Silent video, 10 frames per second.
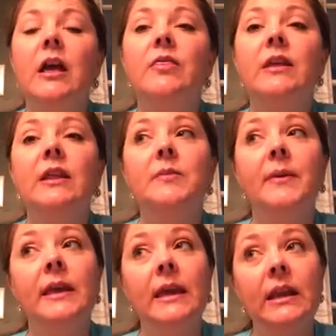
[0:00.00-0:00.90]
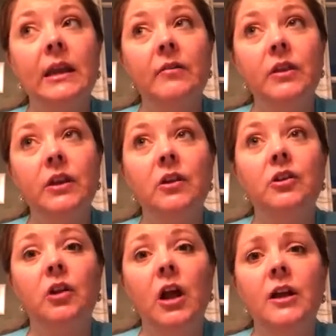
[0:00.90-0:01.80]
And then at the beginning of the year,
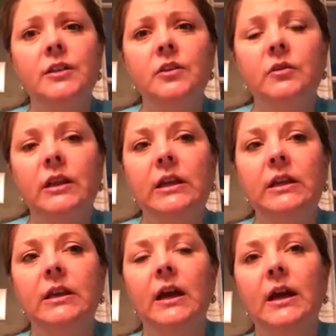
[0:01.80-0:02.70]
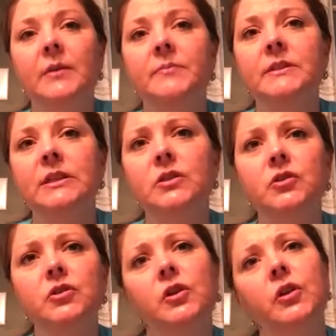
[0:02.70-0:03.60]
you'll also need
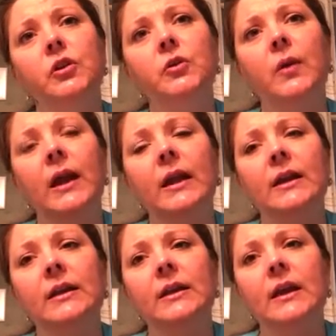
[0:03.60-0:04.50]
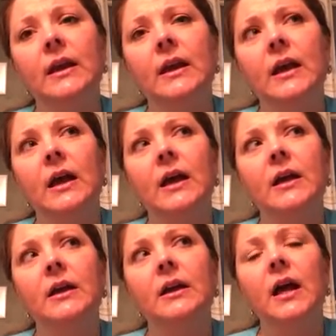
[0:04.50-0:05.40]
scissors, glue, and
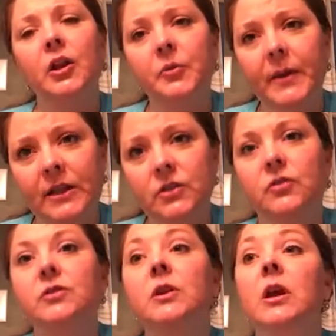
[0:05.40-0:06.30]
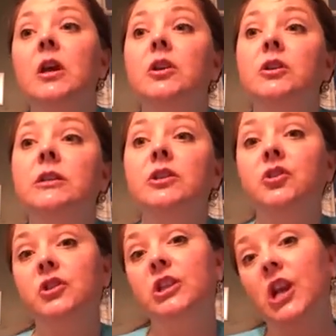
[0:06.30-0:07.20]
colored pencils. Since
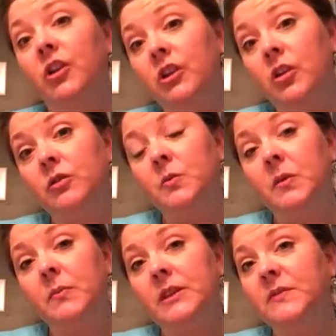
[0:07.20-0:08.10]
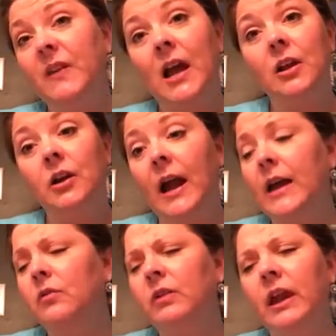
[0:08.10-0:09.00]
you're sharing those with Miss Fowler,
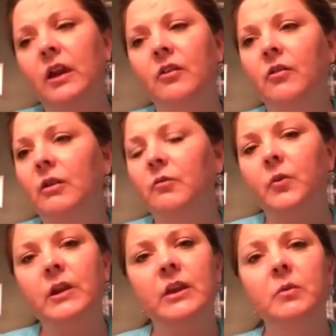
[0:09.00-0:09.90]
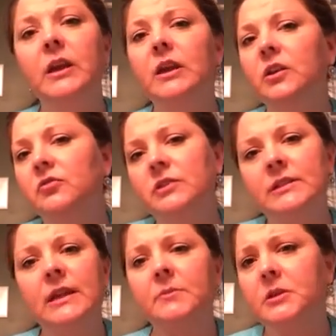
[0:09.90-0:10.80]
I don't care if we can use the
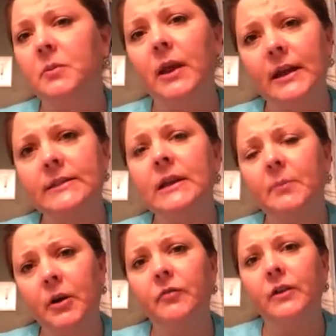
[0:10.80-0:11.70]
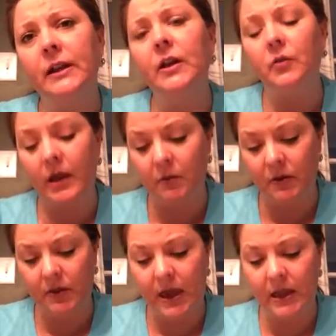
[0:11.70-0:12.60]
same supplies, and I'm perfectly okay
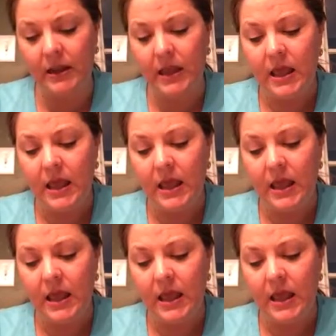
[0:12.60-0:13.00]
with that.